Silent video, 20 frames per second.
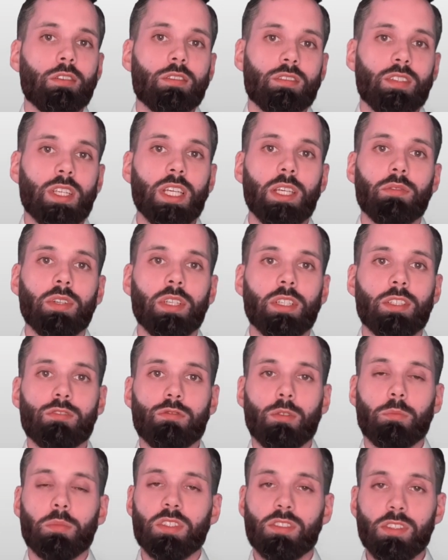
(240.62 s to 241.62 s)
savings
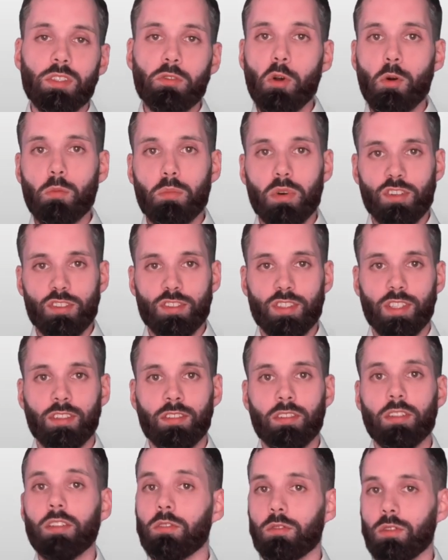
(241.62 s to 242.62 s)
from the
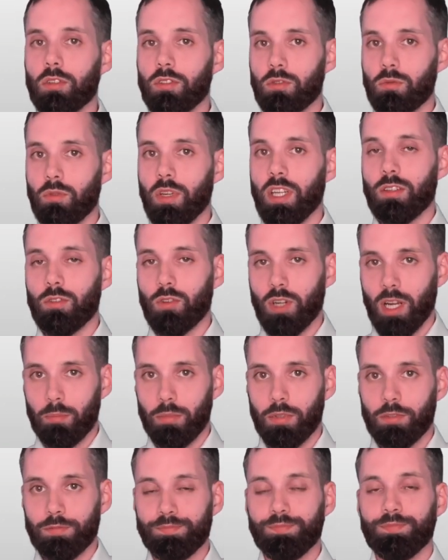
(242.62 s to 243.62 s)
0% interest rate
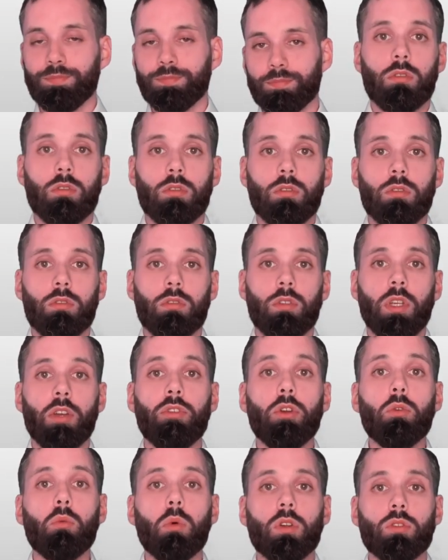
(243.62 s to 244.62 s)
trap. If
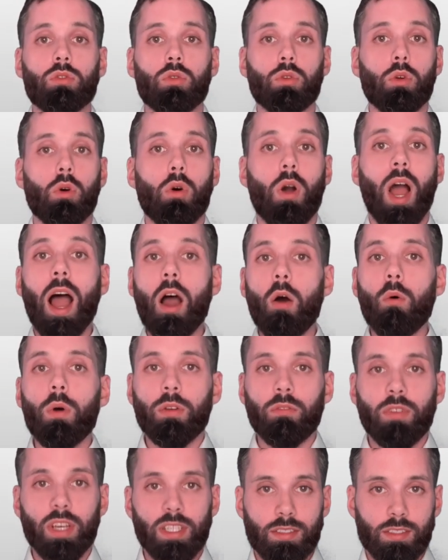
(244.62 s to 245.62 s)
you want to know how
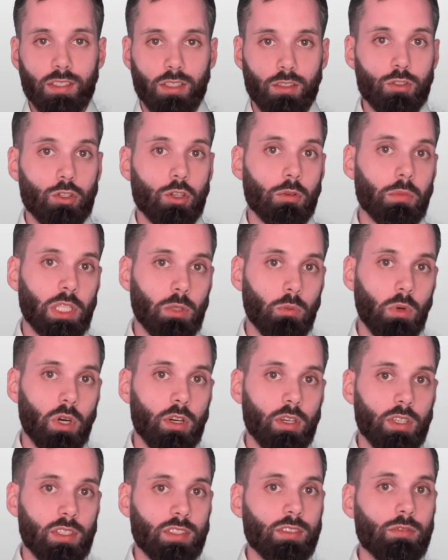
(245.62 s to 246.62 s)
investing in Germany
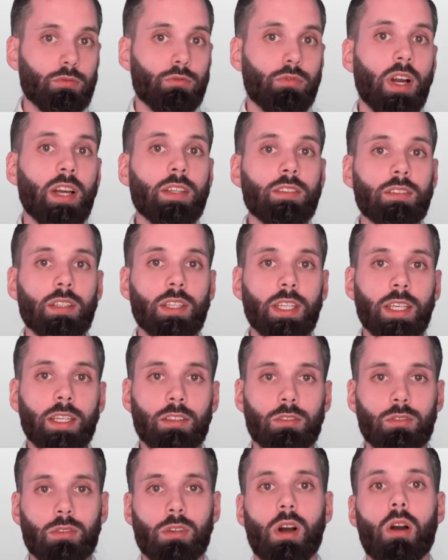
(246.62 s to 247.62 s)
works, find the
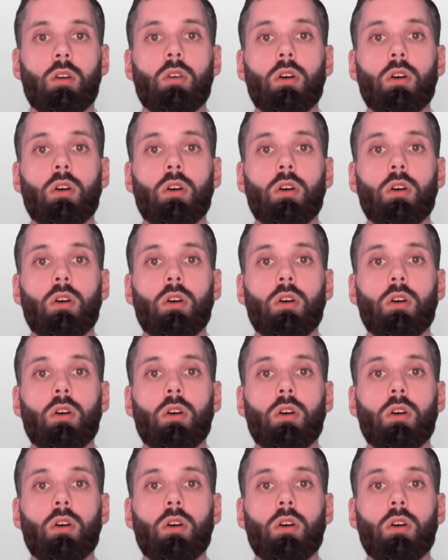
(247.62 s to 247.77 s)
link to our